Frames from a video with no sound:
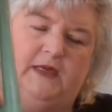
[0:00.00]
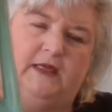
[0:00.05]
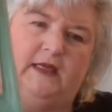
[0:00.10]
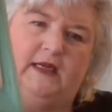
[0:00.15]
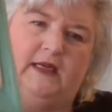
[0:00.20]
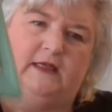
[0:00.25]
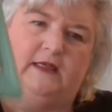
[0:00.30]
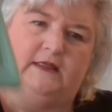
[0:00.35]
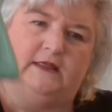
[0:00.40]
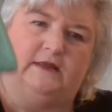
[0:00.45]

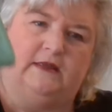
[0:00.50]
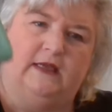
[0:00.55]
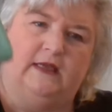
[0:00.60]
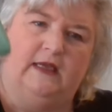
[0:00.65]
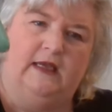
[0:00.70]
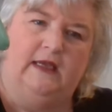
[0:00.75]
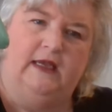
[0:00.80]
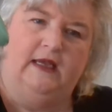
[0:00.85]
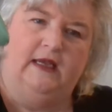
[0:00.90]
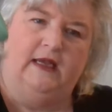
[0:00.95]
and it's
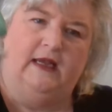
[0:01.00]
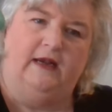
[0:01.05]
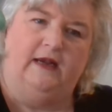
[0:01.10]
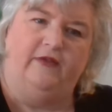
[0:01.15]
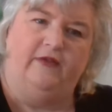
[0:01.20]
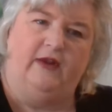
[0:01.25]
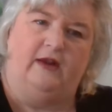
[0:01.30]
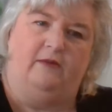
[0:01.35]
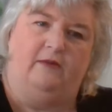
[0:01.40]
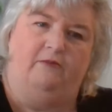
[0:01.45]
kind
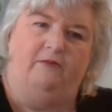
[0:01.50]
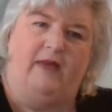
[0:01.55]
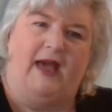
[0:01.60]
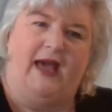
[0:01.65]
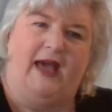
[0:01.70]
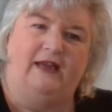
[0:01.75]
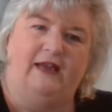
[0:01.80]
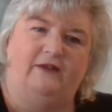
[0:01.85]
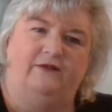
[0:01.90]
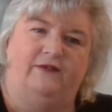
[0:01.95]
of got a
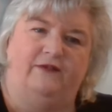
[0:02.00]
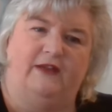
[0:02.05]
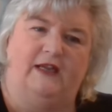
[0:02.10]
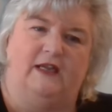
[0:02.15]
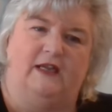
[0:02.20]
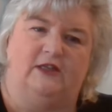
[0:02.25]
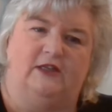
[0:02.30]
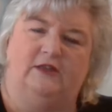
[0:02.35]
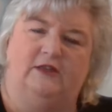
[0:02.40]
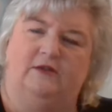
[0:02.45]
matte
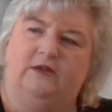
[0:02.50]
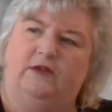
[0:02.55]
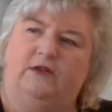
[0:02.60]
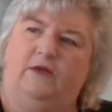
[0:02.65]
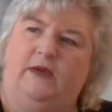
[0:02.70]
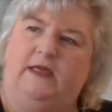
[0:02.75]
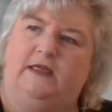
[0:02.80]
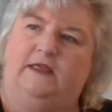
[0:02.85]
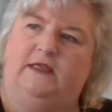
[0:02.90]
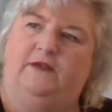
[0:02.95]
finish, so it's
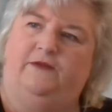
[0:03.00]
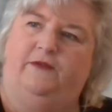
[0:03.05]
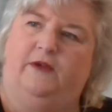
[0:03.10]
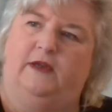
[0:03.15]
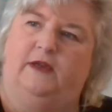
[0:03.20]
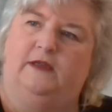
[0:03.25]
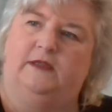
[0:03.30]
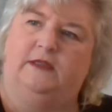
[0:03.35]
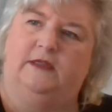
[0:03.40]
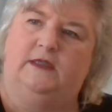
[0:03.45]
quite
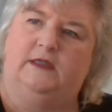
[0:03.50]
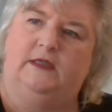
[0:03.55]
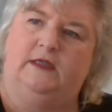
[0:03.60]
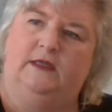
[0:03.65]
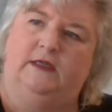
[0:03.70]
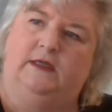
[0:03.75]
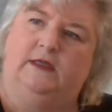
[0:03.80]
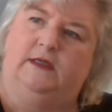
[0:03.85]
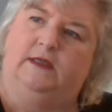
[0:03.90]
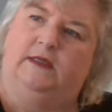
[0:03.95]
different.
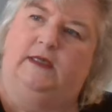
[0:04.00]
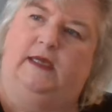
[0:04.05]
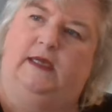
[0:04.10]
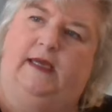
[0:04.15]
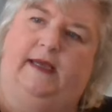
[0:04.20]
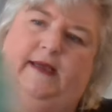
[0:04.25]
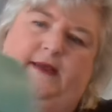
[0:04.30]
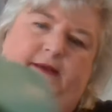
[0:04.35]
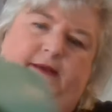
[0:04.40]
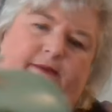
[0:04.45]

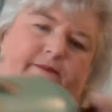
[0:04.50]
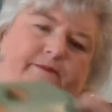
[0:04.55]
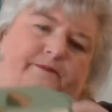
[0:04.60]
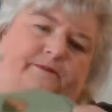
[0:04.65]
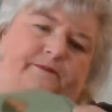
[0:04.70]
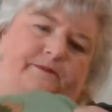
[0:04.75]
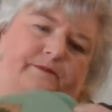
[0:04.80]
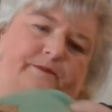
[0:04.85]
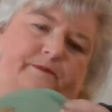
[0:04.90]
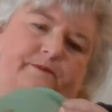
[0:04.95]
It
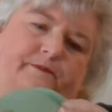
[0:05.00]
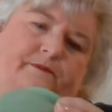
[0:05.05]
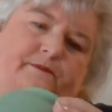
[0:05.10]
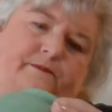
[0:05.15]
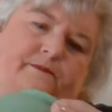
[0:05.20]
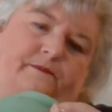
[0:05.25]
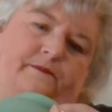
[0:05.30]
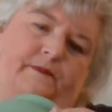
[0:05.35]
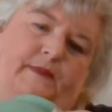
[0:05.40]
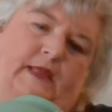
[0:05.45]

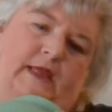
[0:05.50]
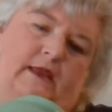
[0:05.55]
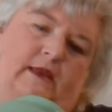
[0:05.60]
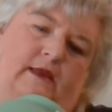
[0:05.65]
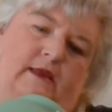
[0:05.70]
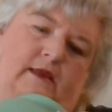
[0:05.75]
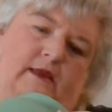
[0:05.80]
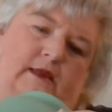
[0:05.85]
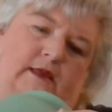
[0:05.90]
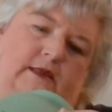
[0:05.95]

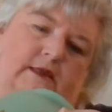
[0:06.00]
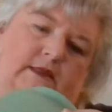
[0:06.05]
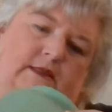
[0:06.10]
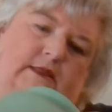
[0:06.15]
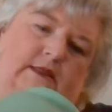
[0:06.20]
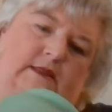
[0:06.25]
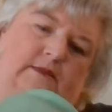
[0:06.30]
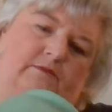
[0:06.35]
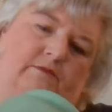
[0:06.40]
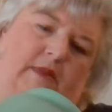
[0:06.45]
just
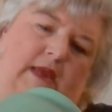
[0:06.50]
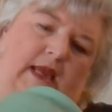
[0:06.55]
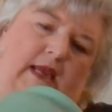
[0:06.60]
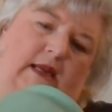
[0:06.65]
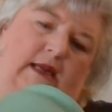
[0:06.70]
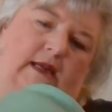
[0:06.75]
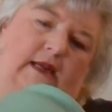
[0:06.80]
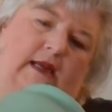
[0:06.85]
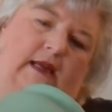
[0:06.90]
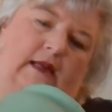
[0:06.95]
says
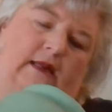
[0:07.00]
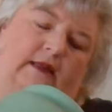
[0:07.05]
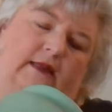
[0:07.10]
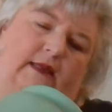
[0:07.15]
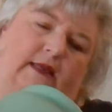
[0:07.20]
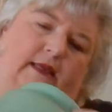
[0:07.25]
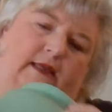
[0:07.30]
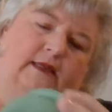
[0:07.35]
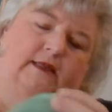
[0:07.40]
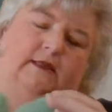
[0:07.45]
made in
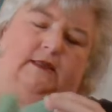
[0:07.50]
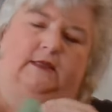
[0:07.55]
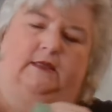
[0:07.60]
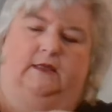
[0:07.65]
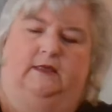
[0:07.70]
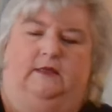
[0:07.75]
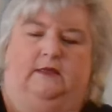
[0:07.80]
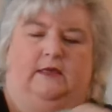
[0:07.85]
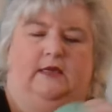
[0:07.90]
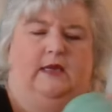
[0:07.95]
England,
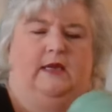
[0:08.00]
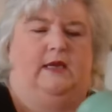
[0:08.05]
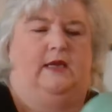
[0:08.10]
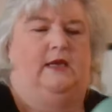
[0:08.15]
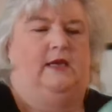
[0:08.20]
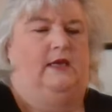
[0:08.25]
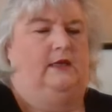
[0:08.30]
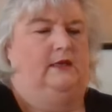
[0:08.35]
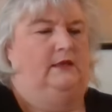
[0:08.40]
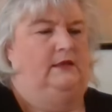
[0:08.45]

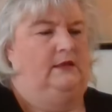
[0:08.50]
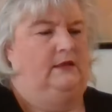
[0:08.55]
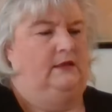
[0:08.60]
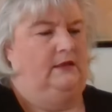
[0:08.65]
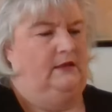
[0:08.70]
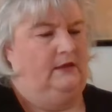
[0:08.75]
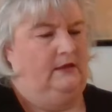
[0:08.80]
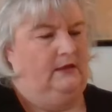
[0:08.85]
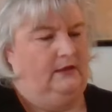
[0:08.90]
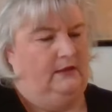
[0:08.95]
and
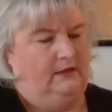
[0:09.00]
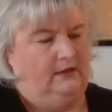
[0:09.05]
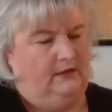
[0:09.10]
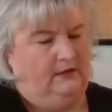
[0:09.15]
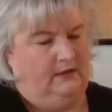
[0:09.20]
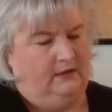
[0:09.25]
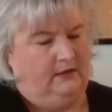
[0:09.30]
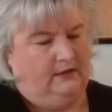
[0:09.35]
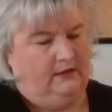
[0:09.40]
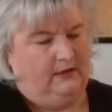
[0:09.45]

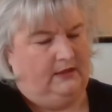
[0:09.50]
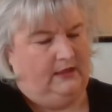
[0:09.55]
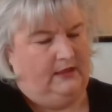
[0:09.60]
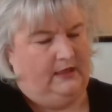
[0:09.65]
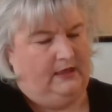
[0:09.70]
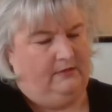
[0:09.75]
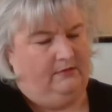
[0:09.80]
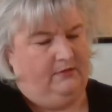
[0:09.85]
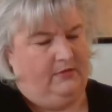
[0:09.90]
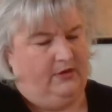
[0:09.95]
the
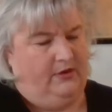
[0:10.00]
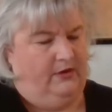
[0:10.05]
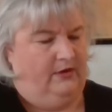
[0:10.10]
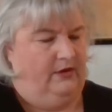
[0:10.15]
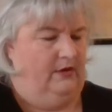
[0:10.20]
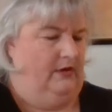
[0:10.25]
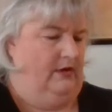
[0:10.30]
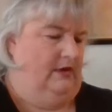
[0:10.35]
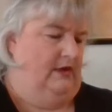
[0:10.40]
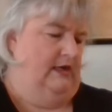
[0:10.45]

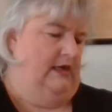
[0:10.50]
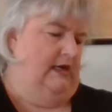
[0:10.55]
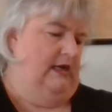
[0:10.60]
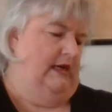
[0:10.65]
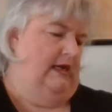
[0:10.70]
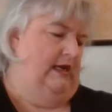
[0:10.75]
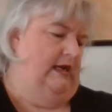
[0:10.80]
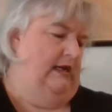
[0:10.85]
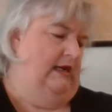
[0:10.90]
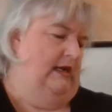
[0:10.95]
number
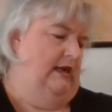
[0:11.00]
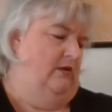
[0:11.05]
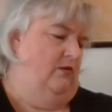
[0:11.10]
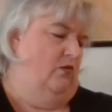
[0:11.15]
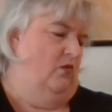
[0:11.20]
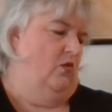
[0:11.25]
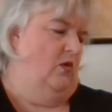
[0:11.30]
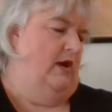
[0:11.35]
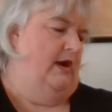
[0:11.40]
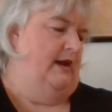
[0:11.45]

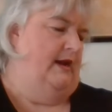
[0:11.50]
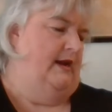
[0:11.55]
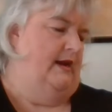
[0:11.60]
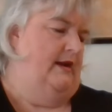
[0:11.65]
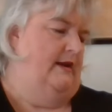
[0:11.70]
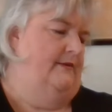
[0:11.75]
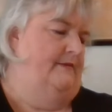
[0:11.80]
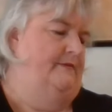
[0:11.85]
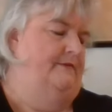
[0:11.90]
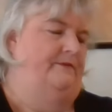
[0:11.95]

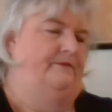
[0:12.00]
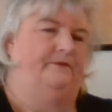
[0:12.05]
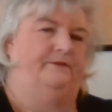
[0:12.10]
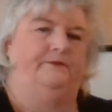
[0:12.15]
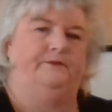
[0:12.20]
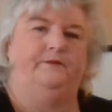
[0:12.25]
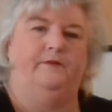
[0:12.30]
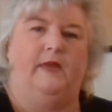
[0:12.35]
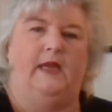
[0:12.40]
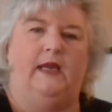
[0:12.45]
91,
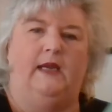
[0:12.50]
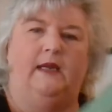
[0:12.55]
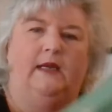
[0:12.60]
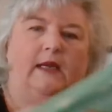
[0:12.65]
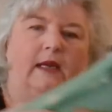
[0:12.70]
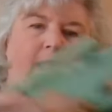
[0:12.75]
made